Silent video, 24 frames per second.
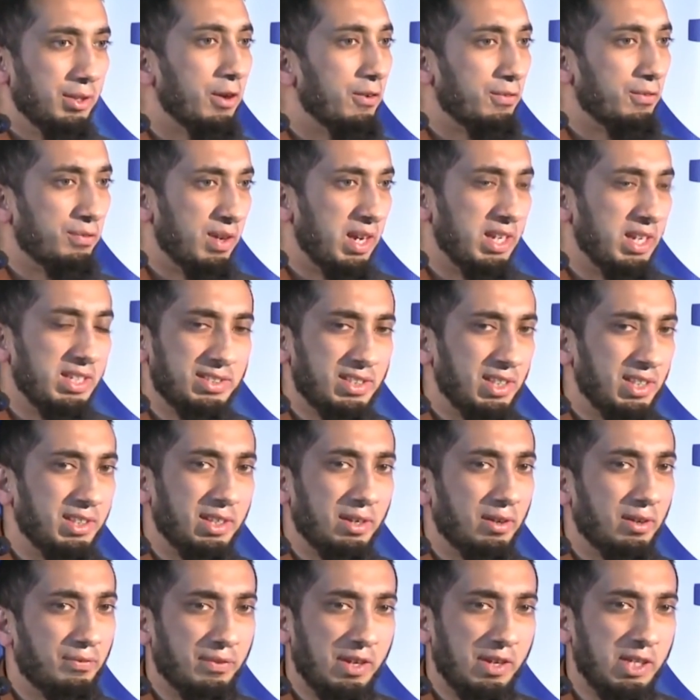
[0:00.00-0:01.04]
their friends
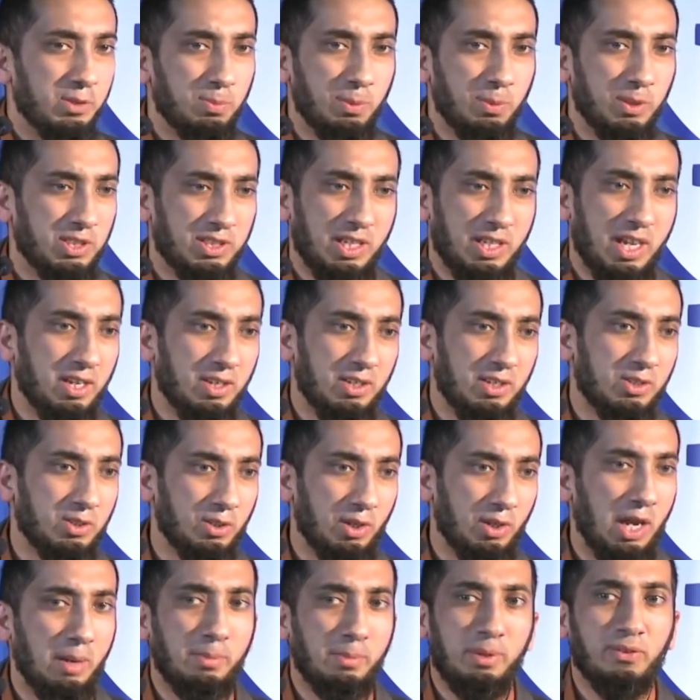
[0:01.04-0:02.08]
and their Facebook
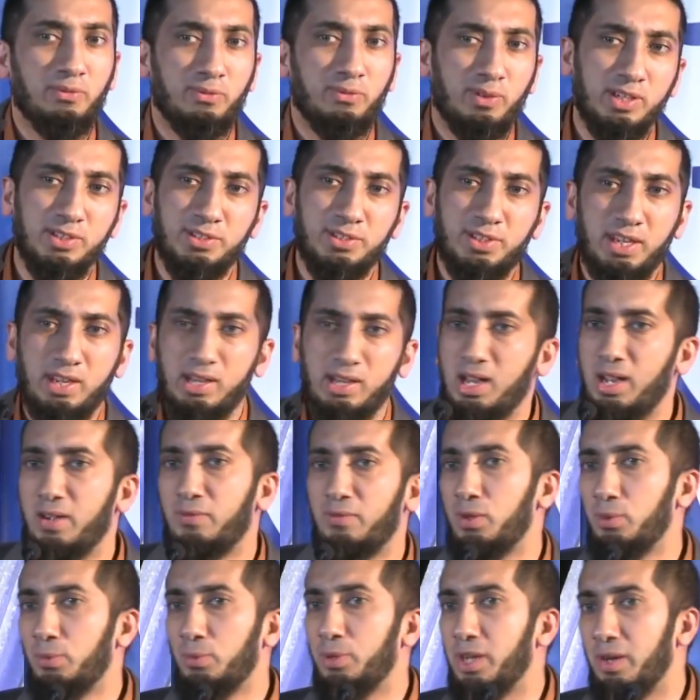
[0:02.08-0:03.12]
status or how many friends they
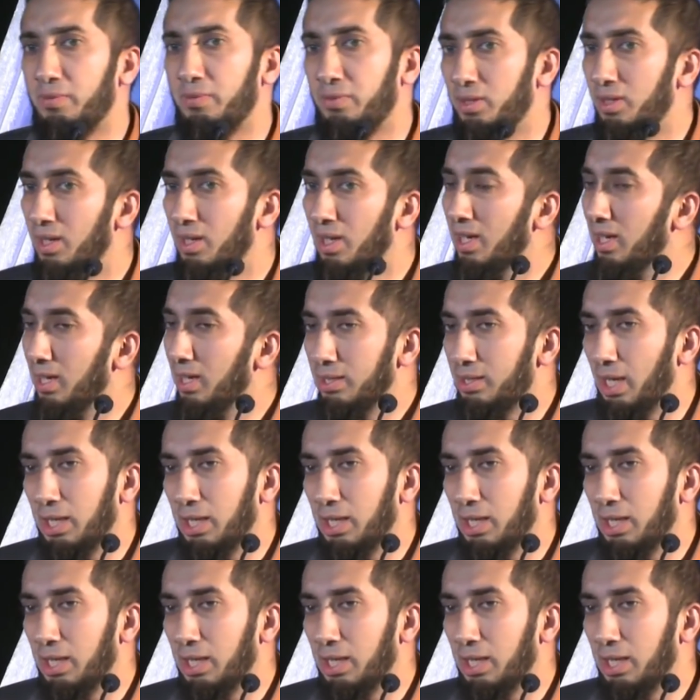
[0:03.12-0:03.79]
have or whatever.